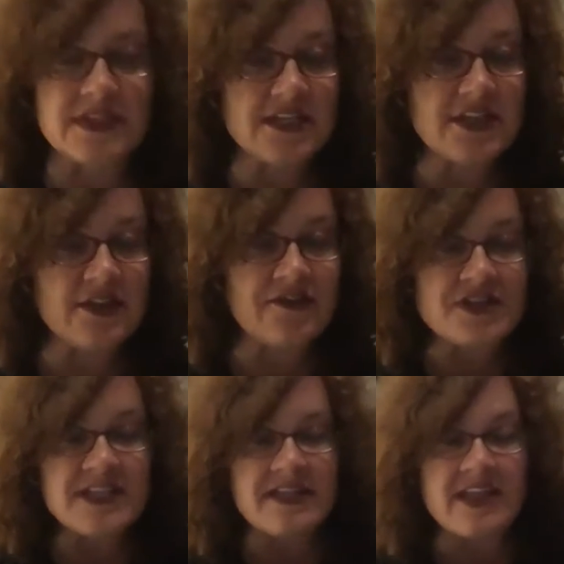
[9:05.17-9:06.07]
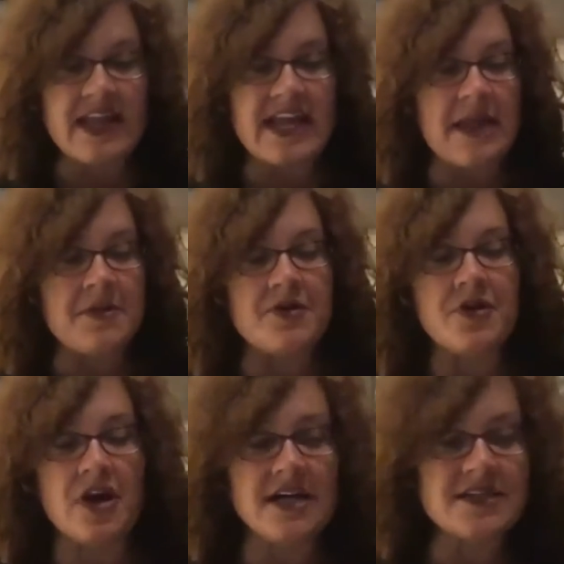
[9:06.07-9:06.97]
So the first thing that I came
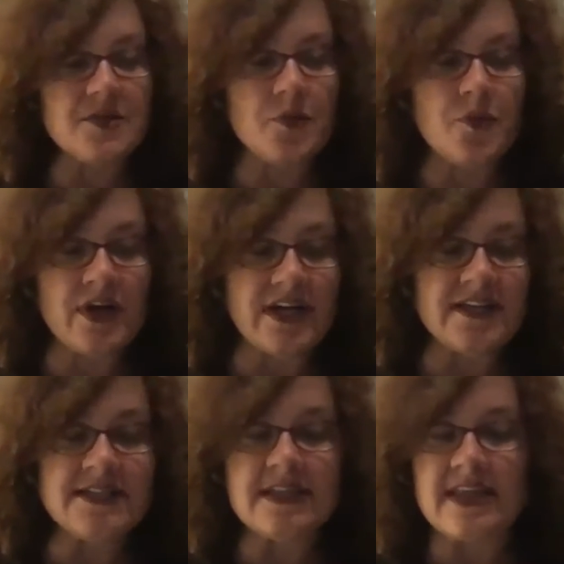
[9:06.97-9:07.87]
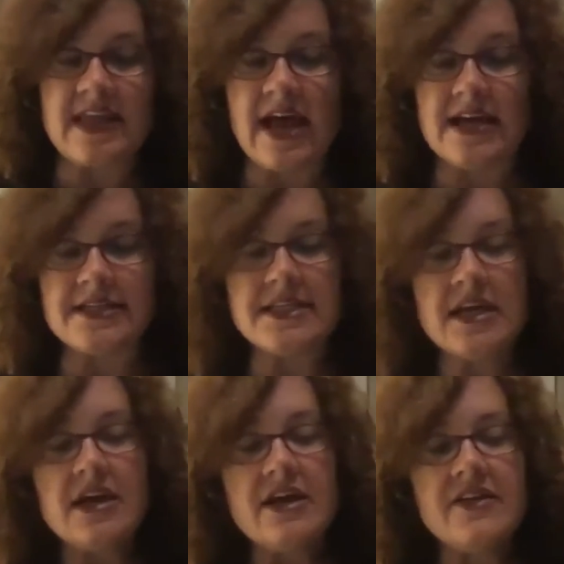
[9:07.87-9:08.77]
across was that
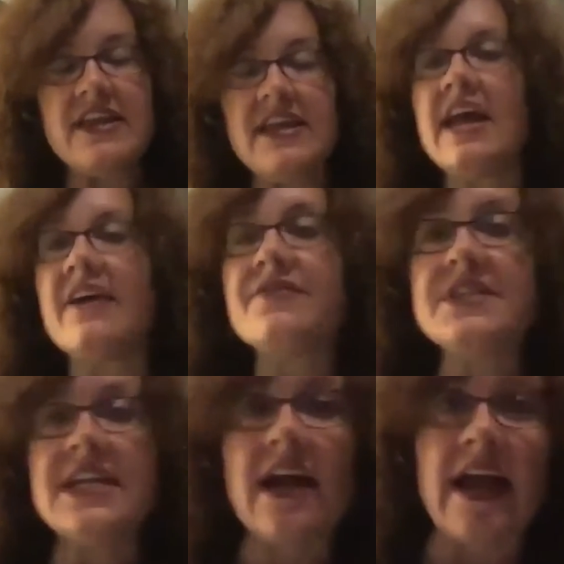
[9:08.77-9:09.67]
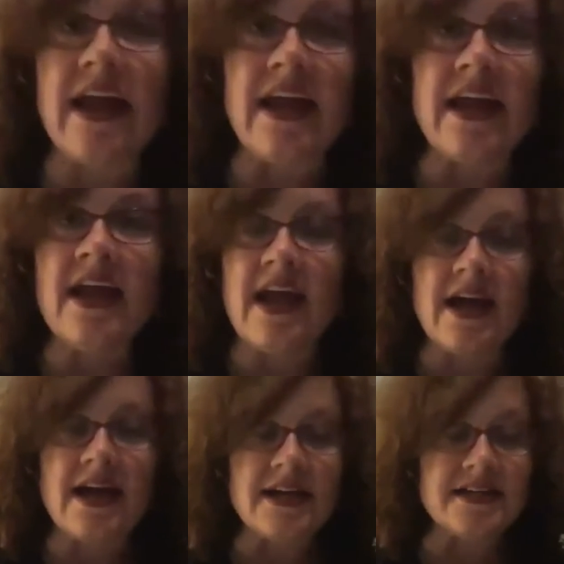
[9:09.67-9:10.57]
the FDA
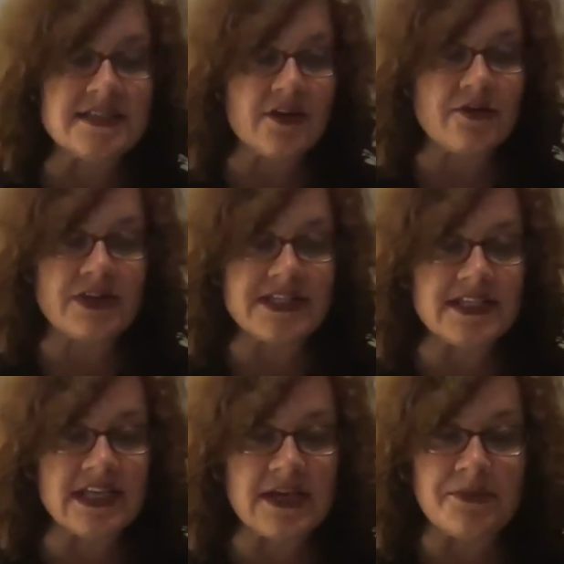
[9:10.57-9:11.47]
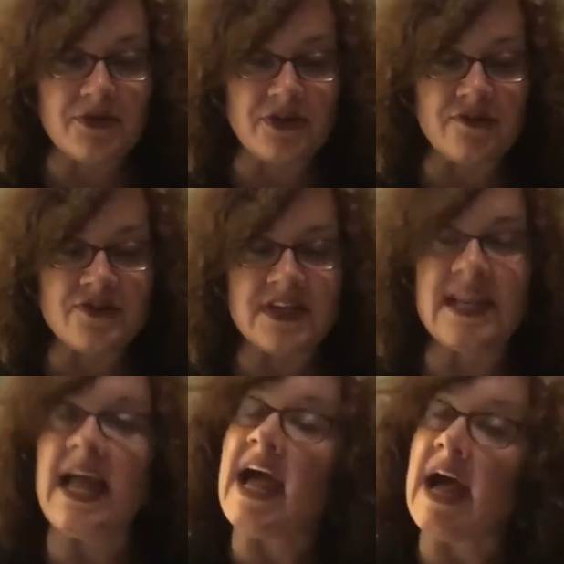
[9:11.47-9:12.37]
has recently approved
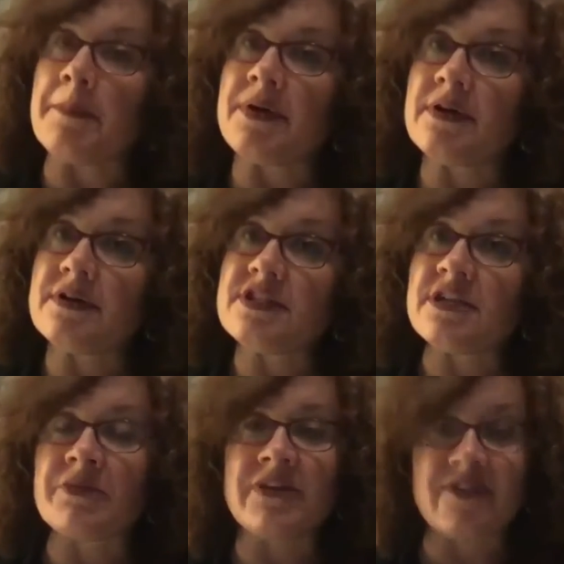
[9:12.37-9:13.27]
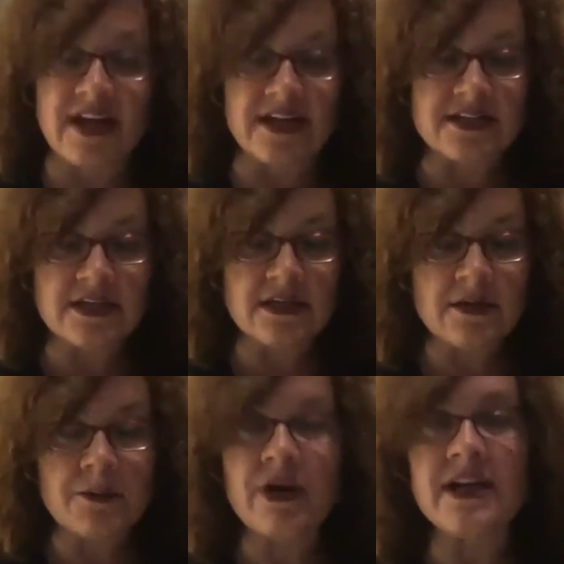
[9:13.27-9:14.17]
an app to prevent
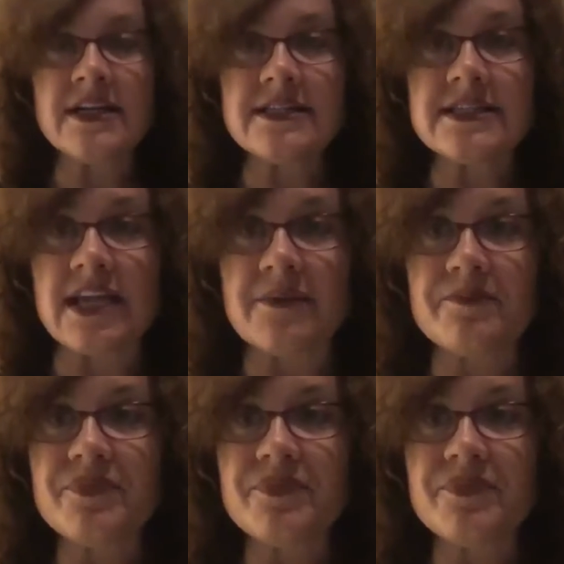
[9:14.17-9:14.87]
pregnancy.